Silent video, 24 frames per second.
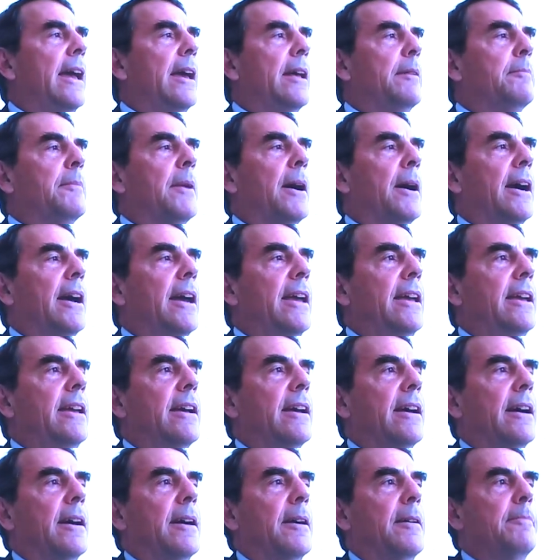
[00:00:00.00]
And
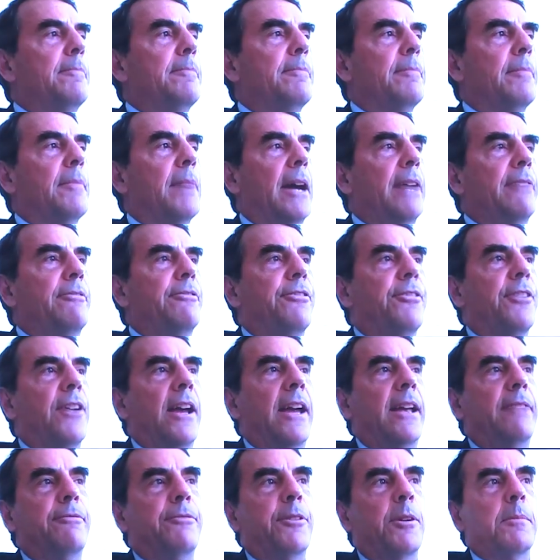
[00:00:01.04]
my friend
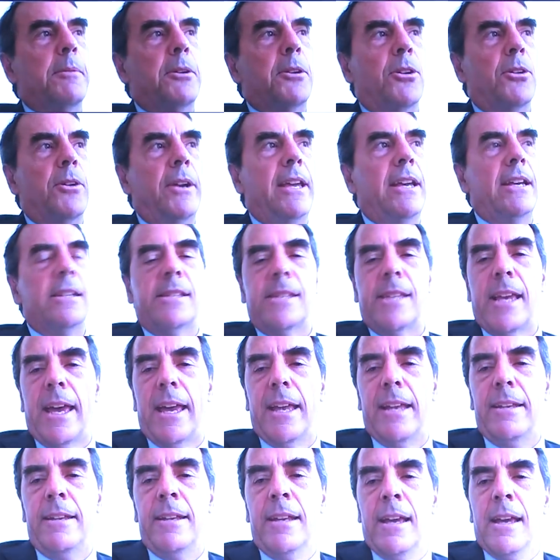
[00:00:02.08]
from Korea
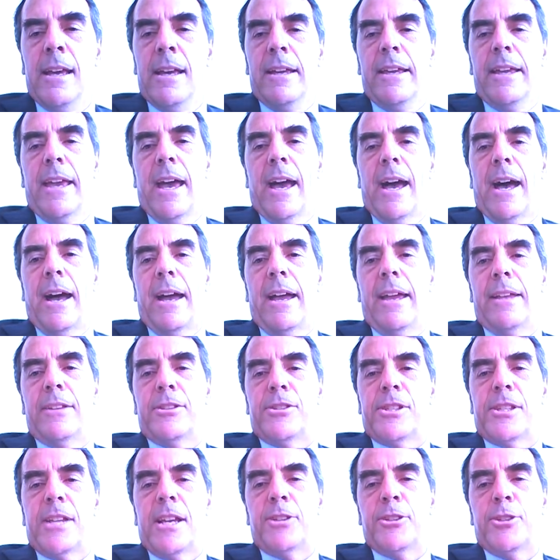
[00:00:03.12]
said, yeah,
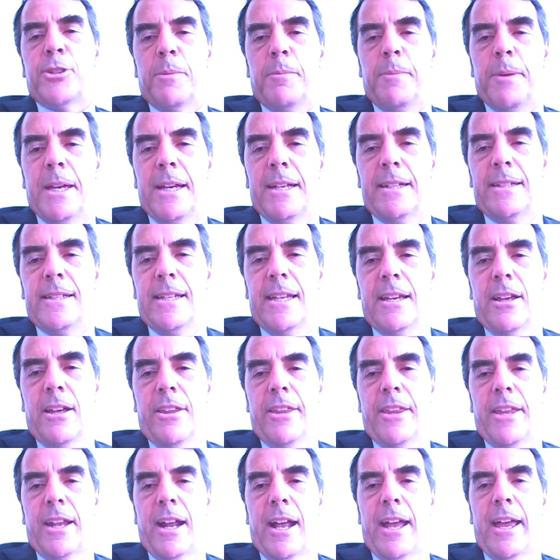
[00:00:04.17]
it's such a big deal
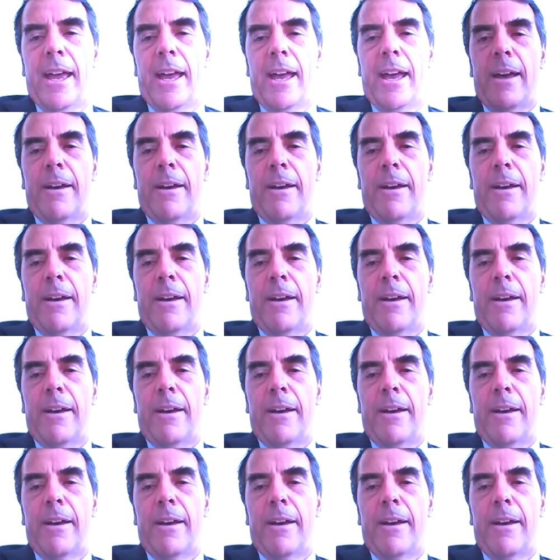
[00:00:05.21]
that I